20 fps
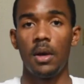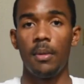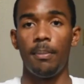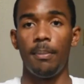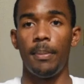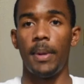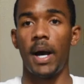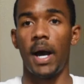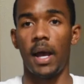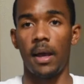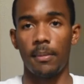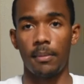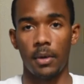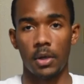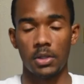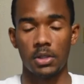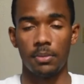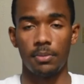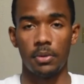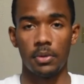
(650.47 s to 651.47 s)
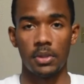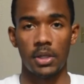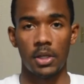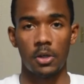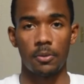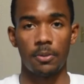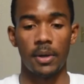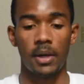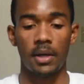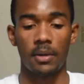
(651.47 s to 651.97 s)
buy multiple
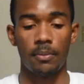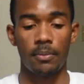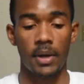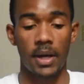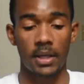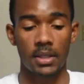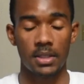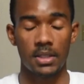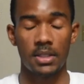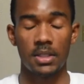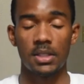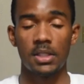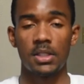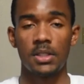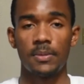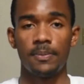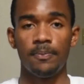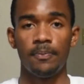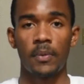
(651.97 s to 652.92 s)
dental practices